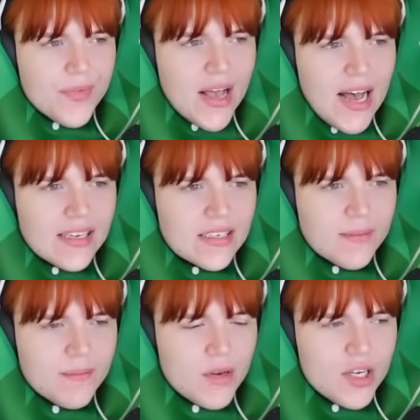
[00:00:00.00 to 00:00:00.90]
And
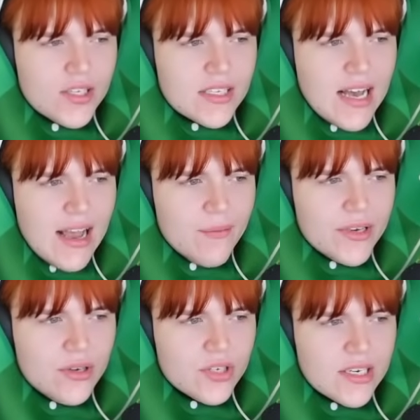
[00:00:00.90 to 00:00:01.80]
most of the time, we
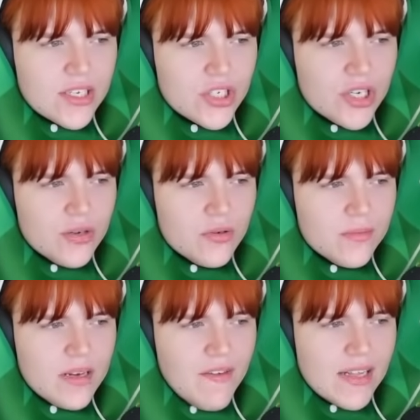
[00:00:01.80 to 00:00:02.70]
usually
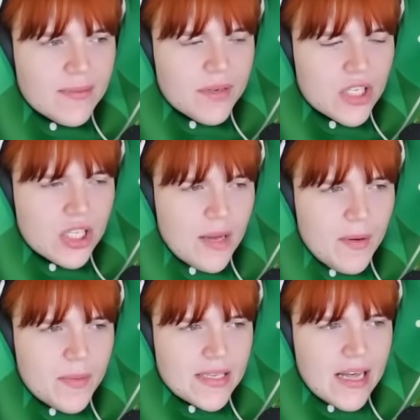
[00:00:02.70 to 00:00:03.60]
assume, in fact, it doesn't like
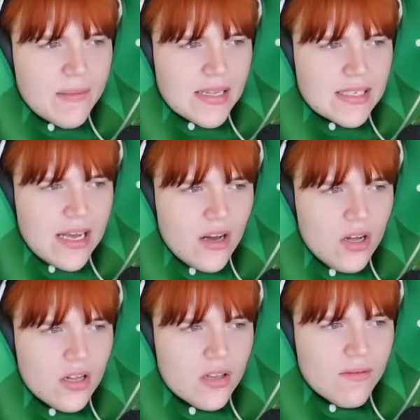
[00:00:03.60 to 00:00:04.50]
Poppy's animated at
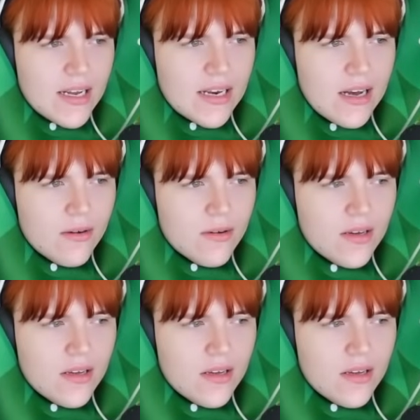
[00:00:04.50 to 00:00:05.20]
all right now.